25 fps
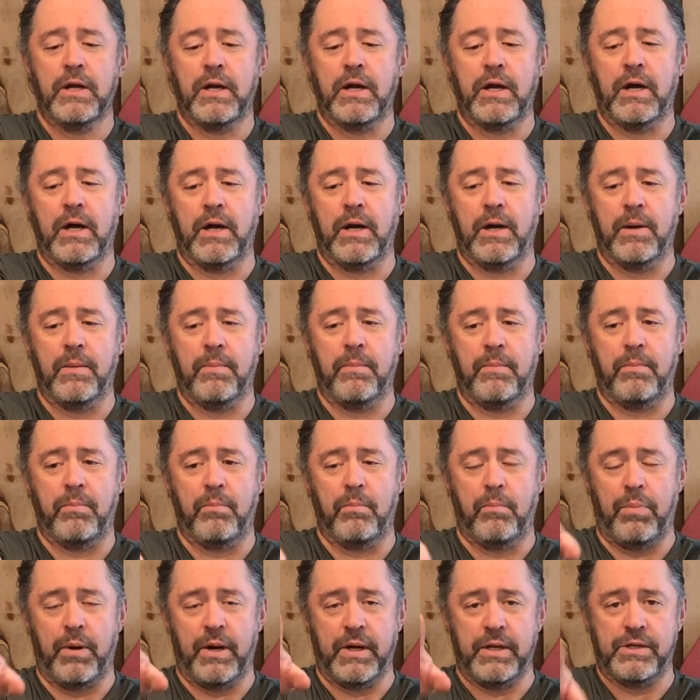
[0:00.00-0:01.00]

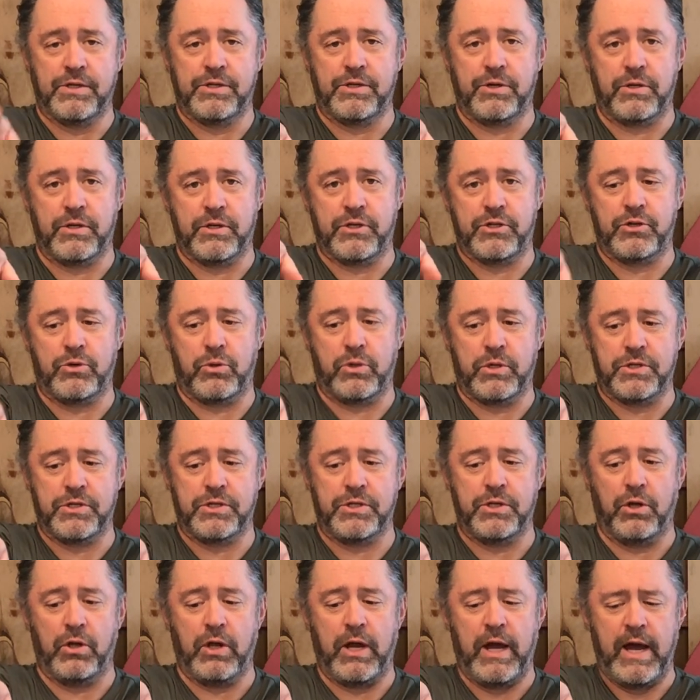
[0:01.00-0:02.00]
But certain stores
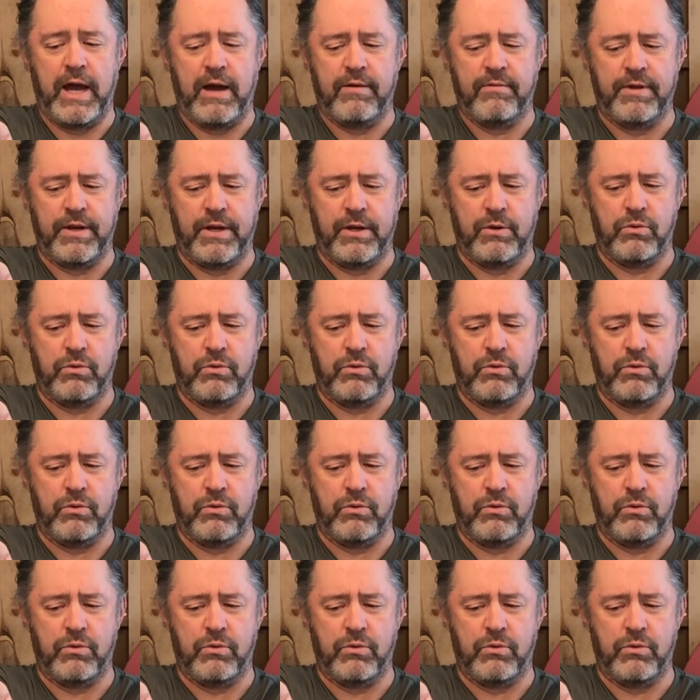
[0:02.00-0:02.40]
still have it.